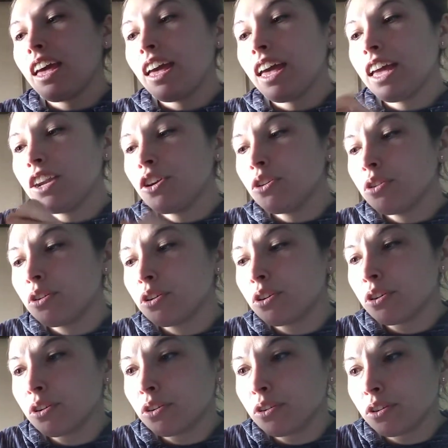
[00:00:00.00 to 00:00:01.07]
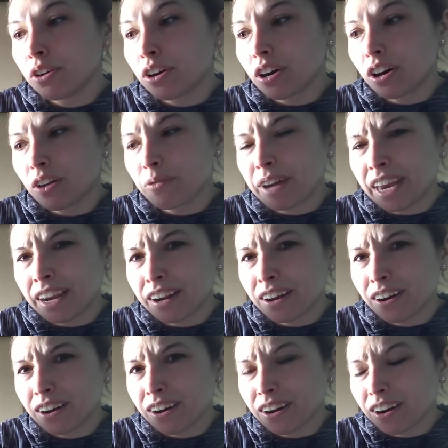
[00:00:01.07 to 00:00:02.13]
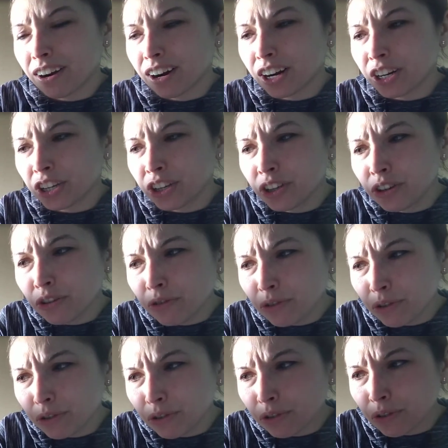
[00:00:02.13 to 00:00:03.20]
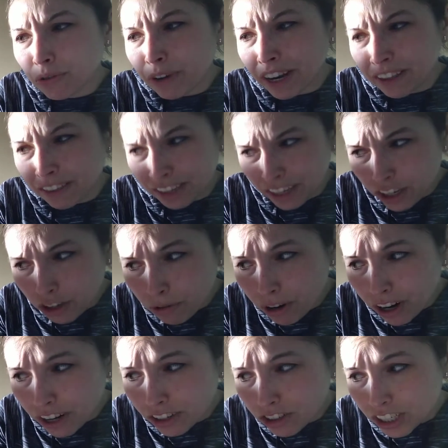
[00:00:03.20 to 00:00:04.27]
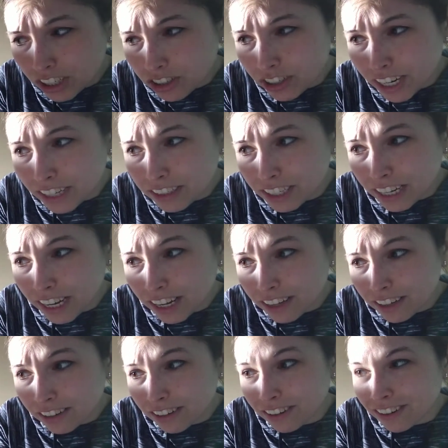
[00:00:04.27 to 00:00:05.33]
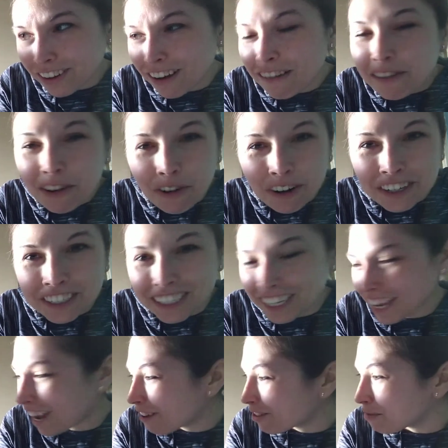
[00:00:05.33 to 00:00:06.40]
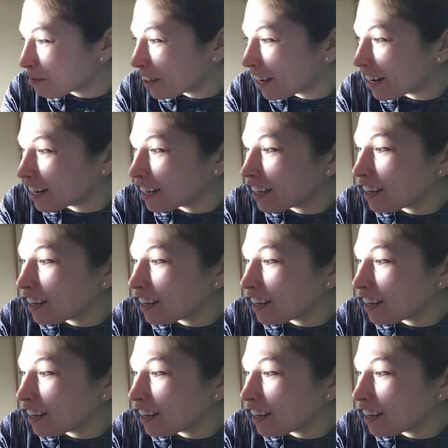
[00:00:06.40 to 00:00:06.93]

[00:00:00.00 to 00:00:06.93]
And wait, are you who I think you are? Chester asked the cat. Of course, the cat replied.